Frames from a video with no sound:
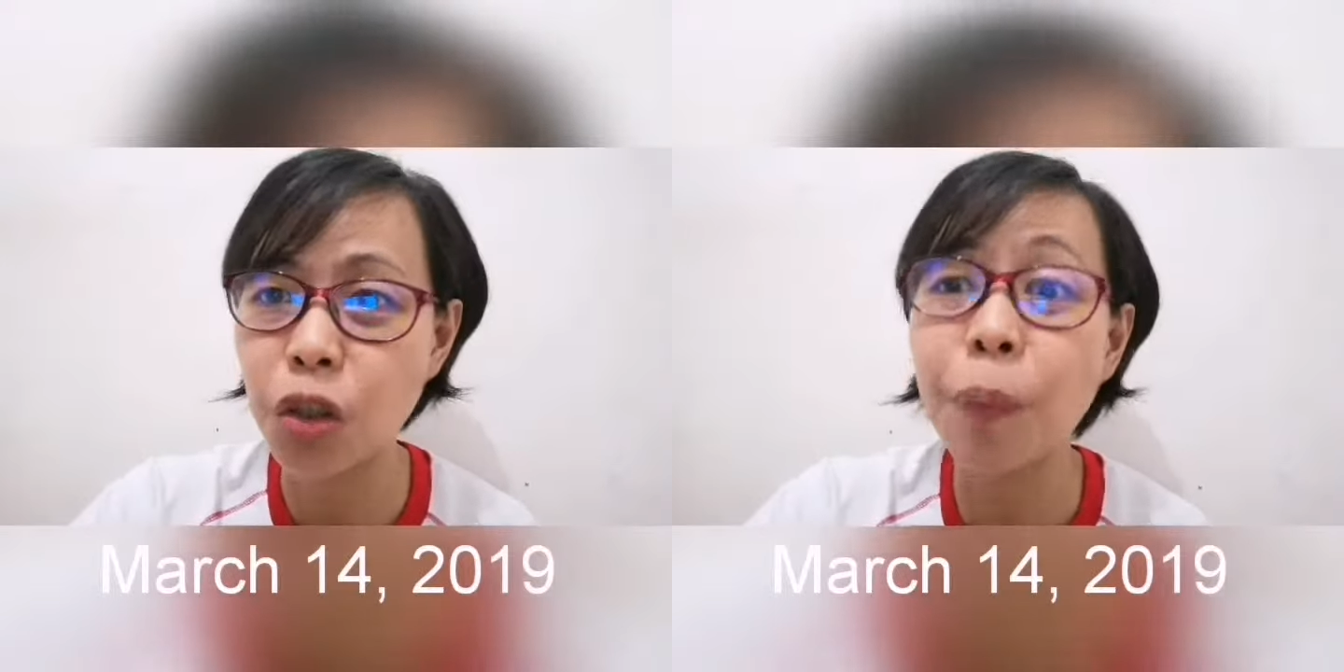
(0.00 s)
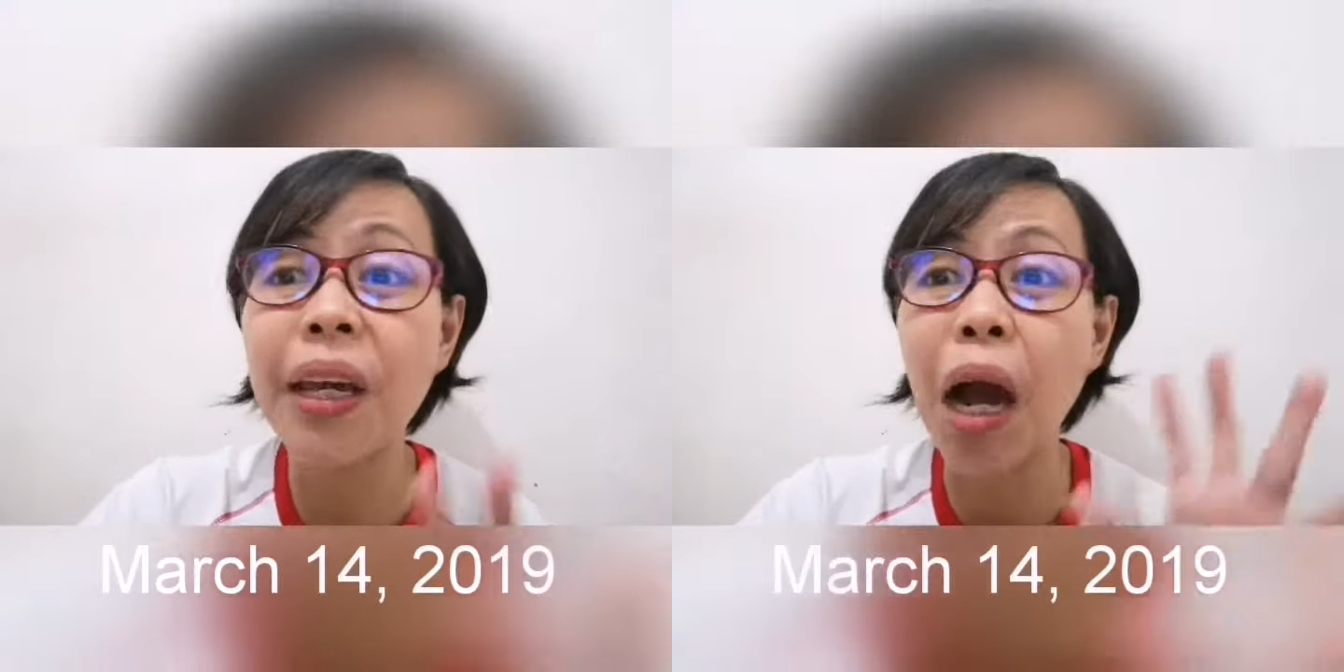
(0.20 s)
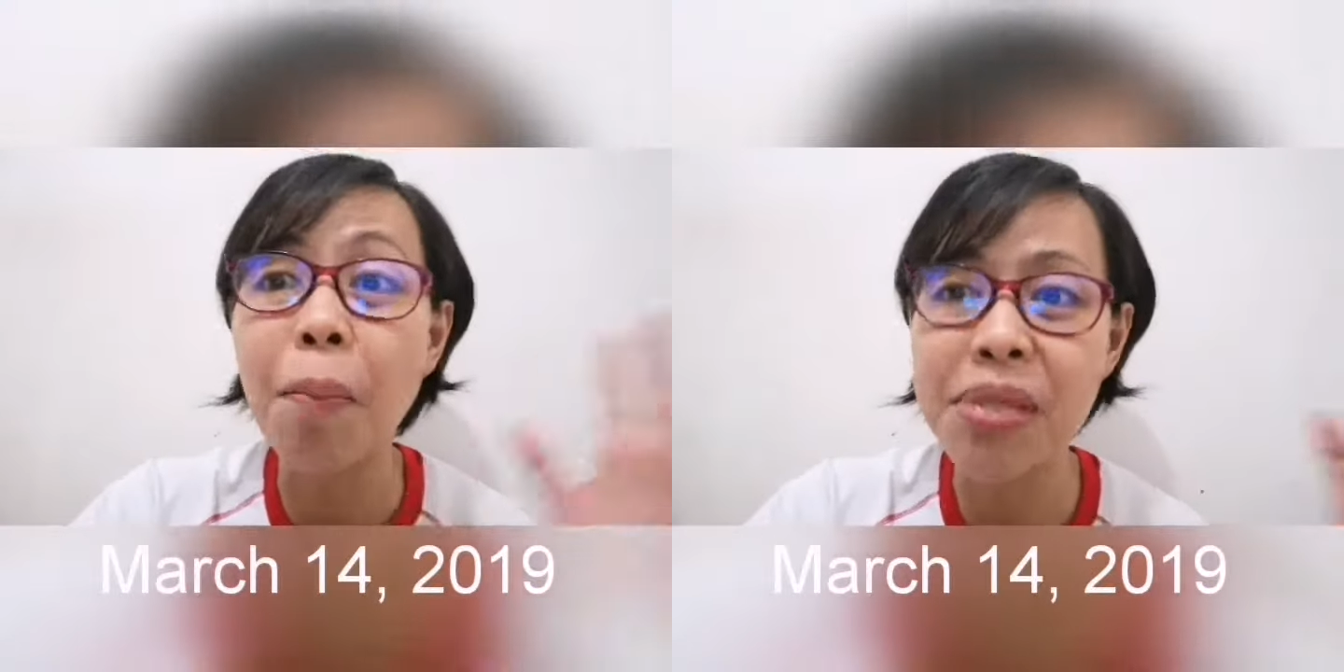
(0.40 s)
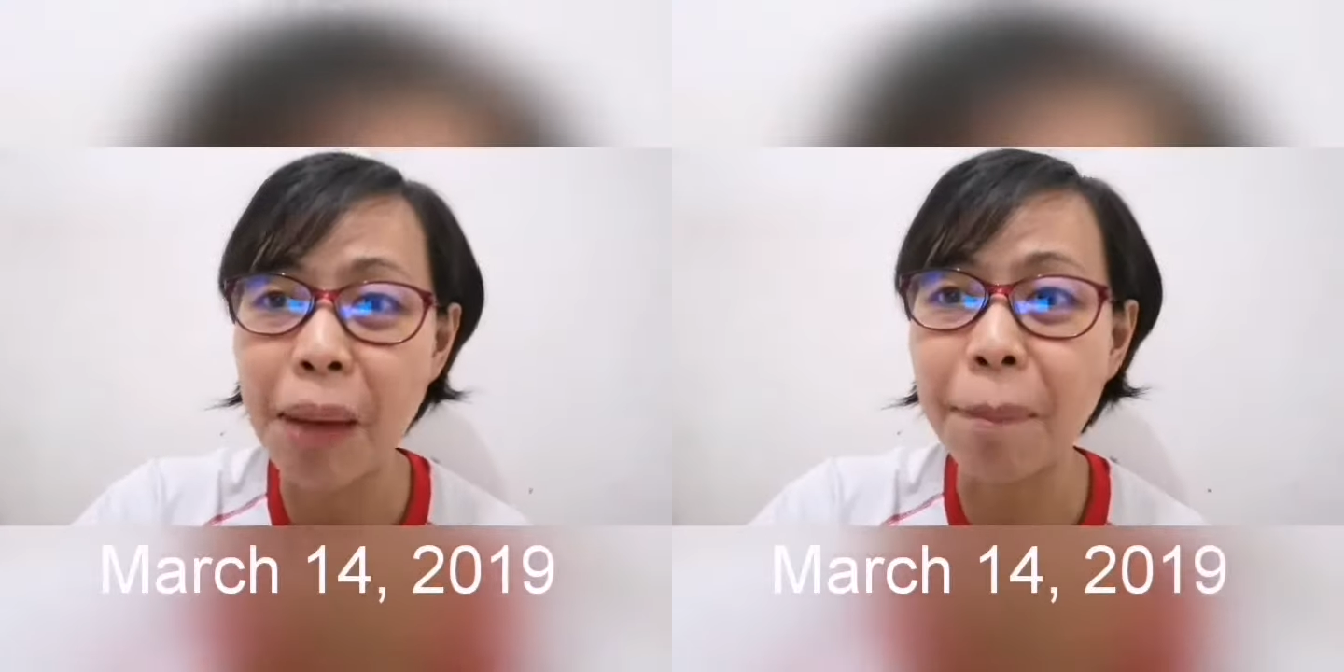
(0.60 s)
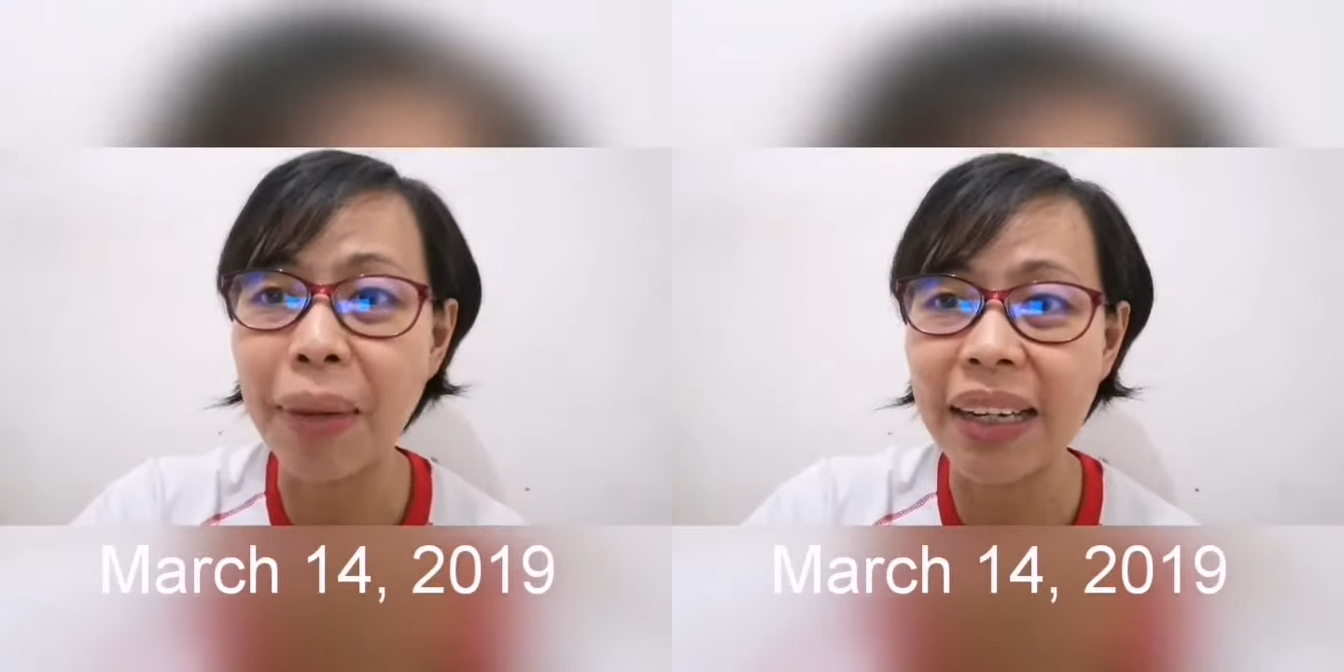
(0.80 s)
to become
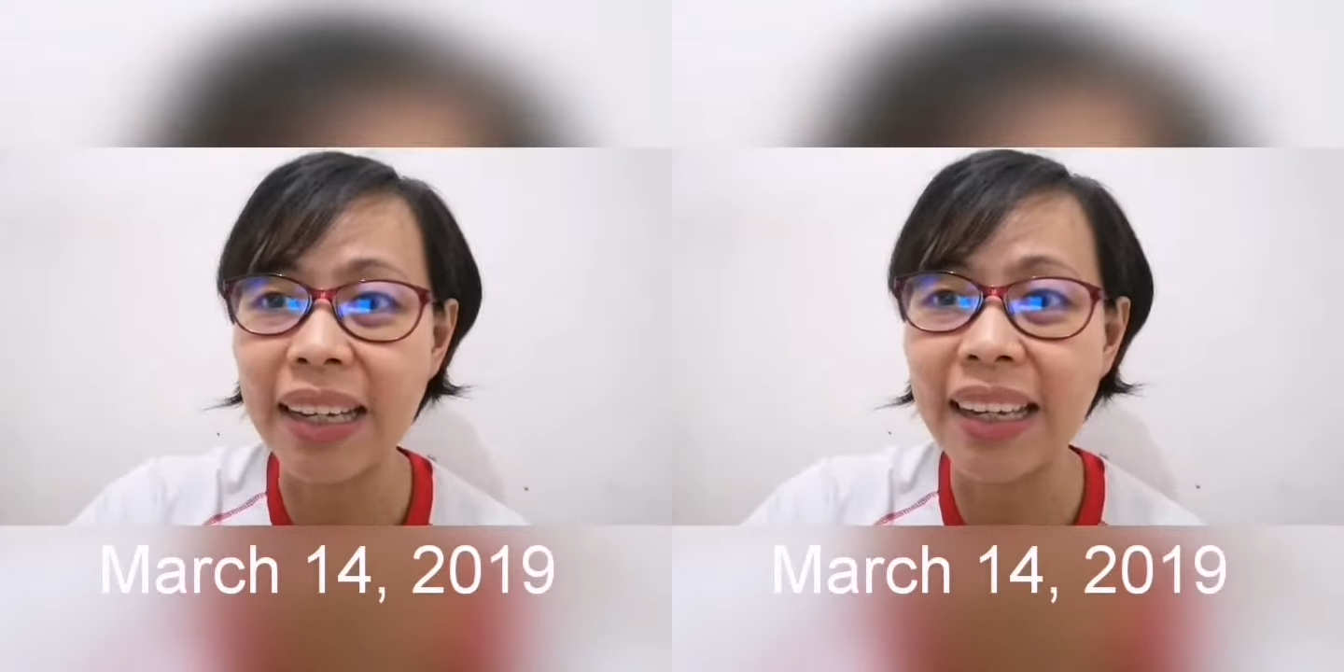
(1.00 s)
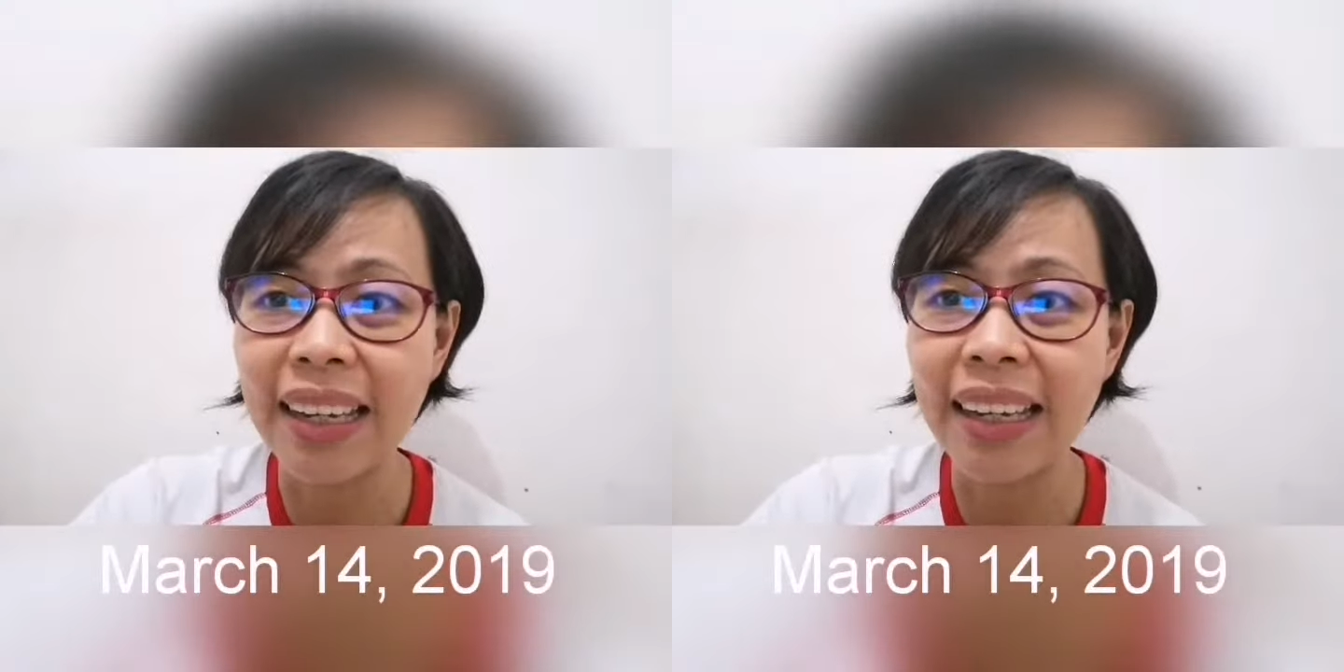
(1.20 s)
somebody.